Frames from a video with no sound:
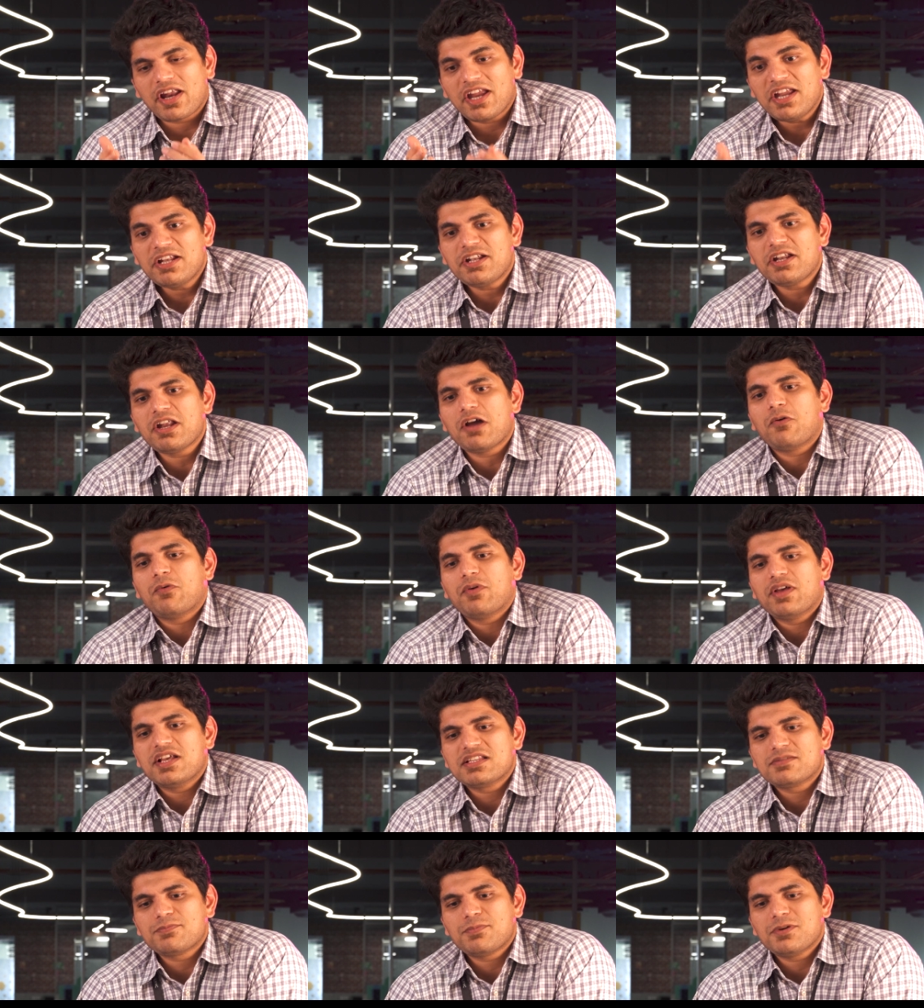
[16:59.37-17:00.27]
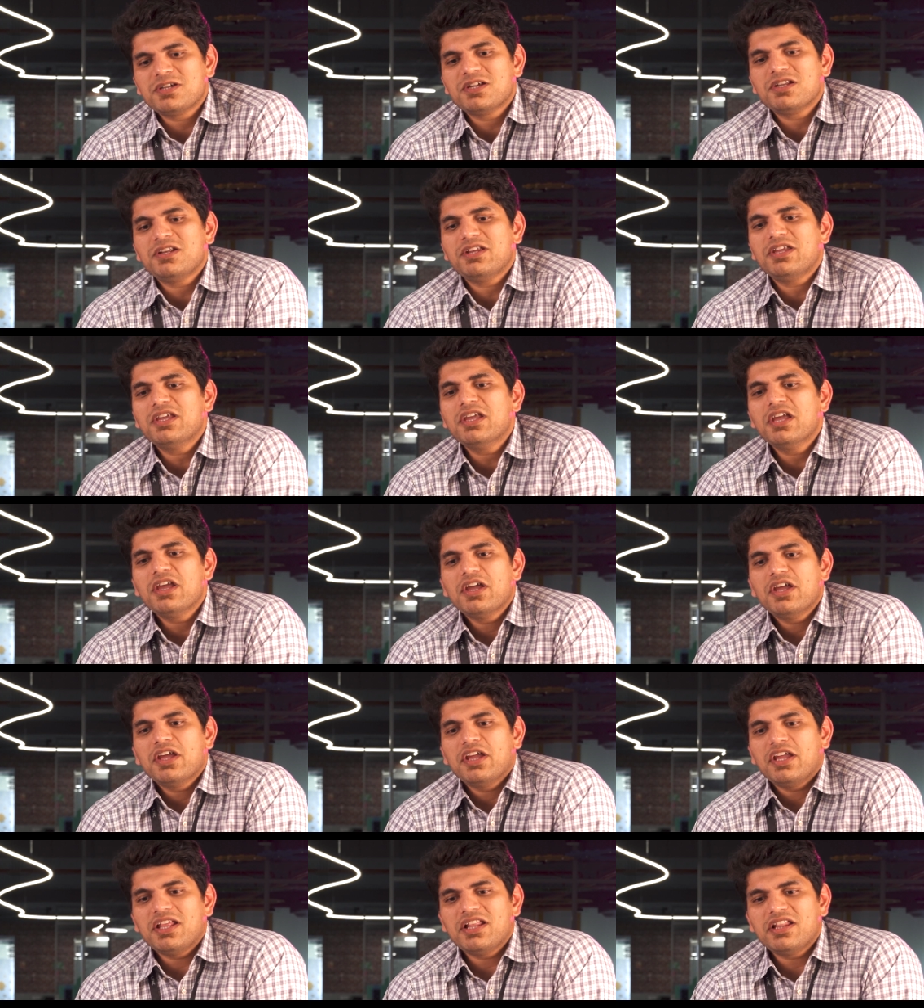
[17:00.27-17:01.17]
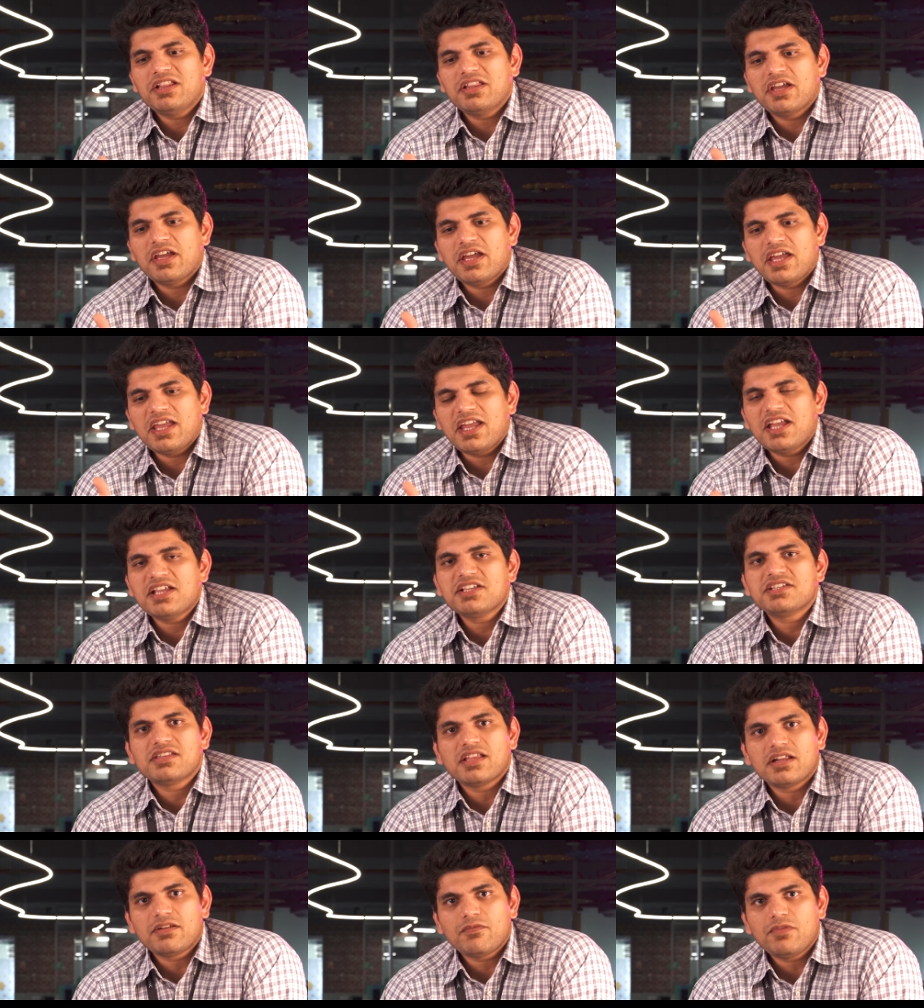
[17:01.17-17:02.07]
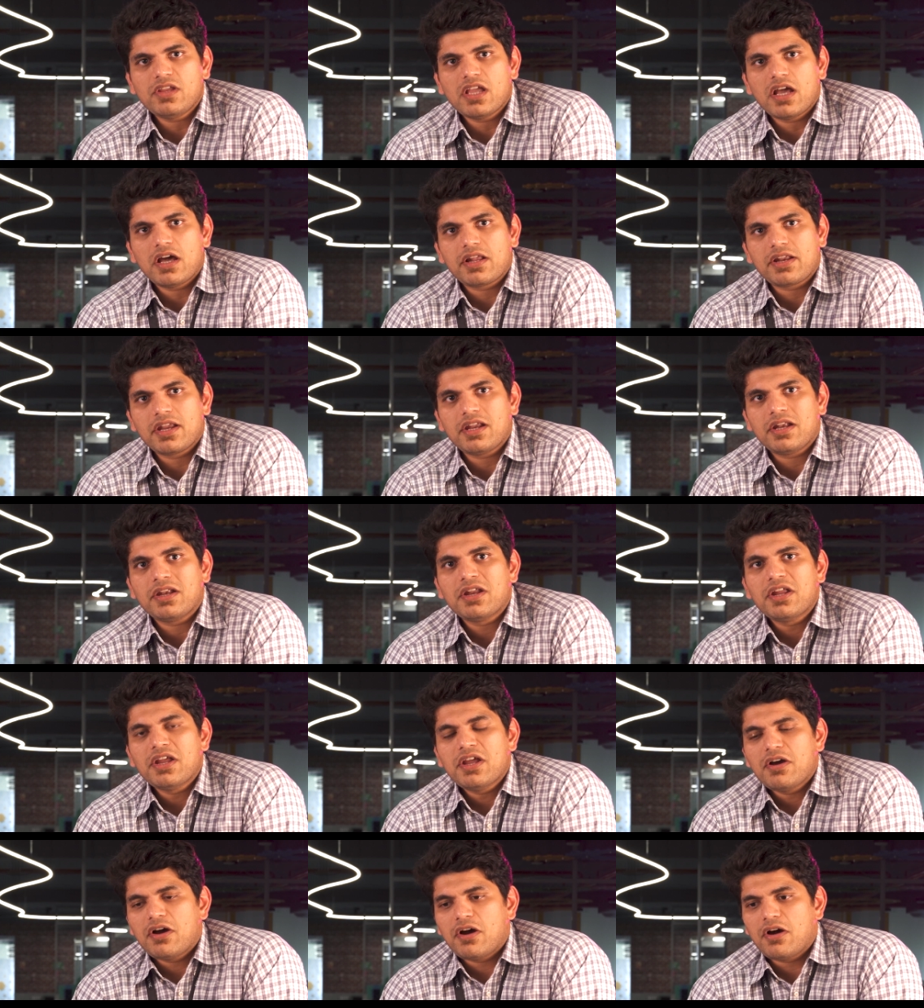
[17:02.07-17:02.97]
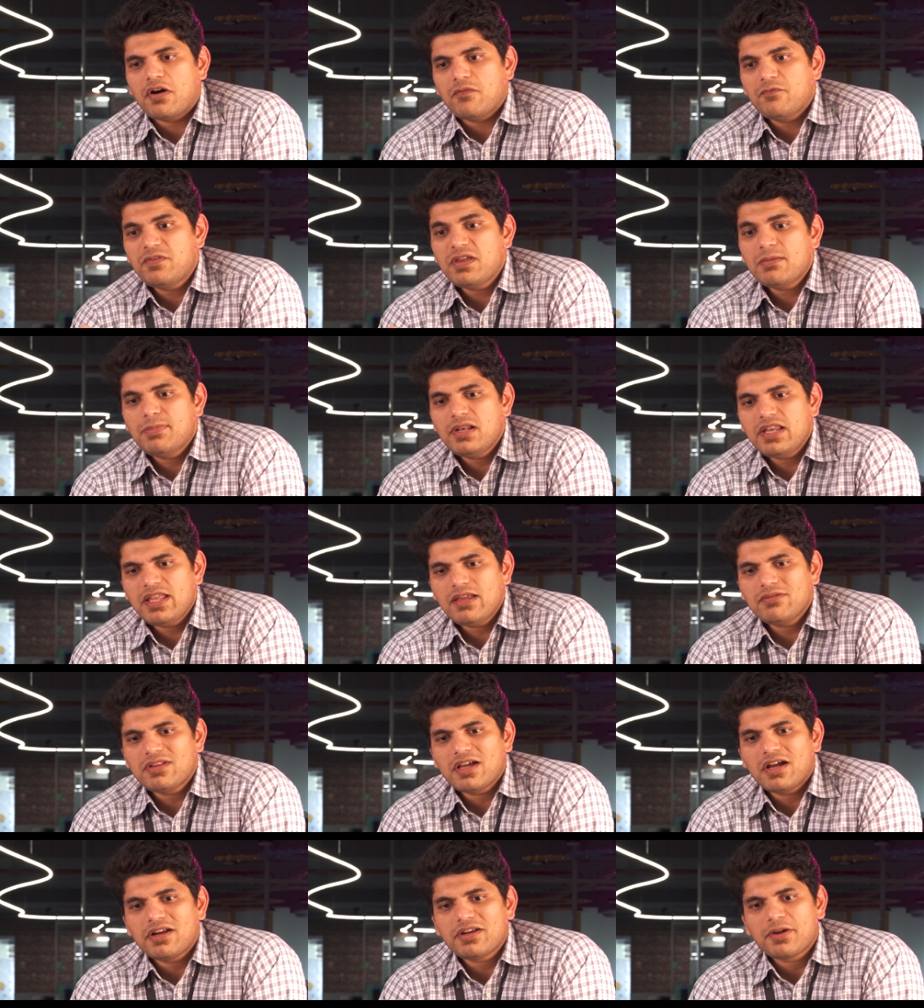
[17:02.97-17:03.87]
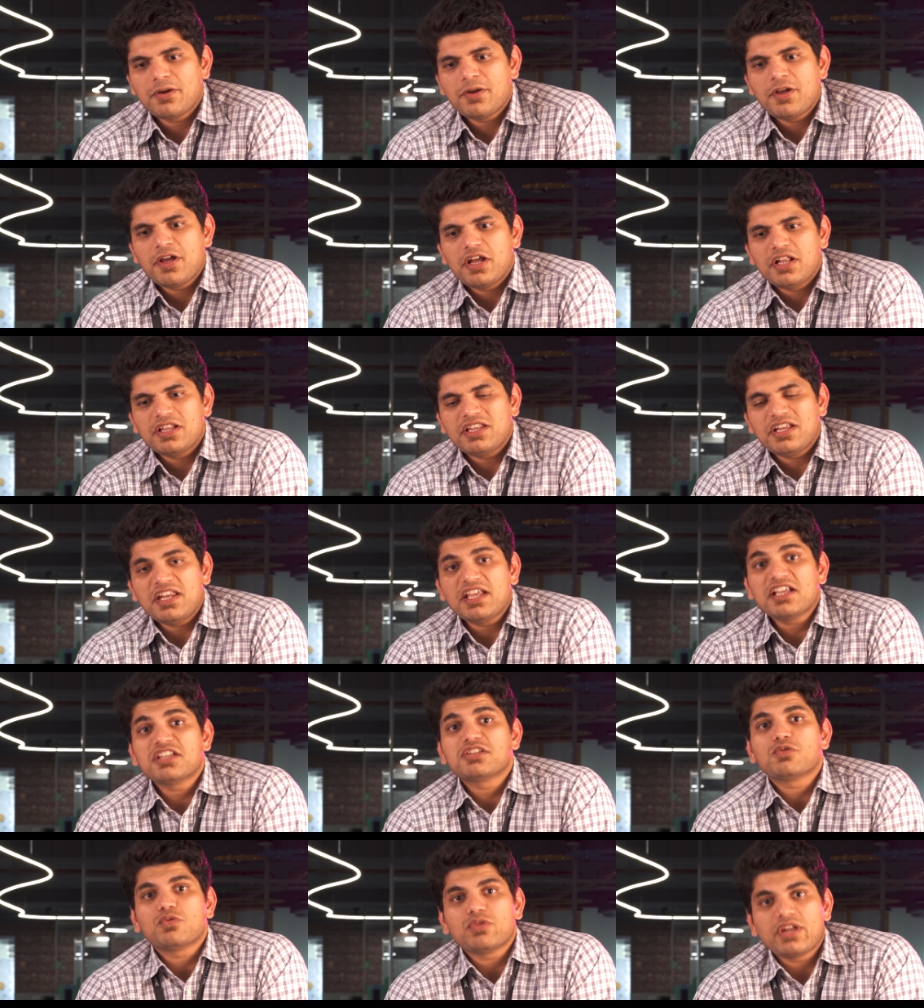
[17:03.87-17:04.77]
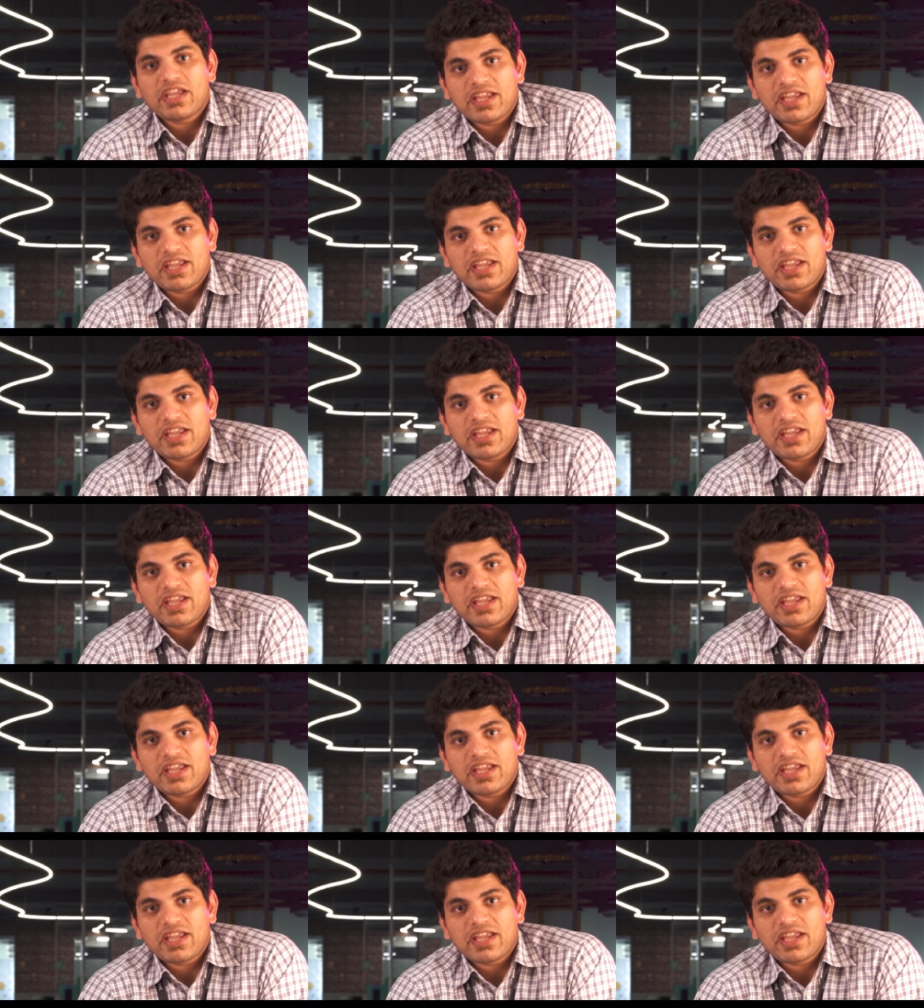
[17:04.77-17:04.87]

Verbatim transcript: right now especially in the age that we are in uh, we believe that the next two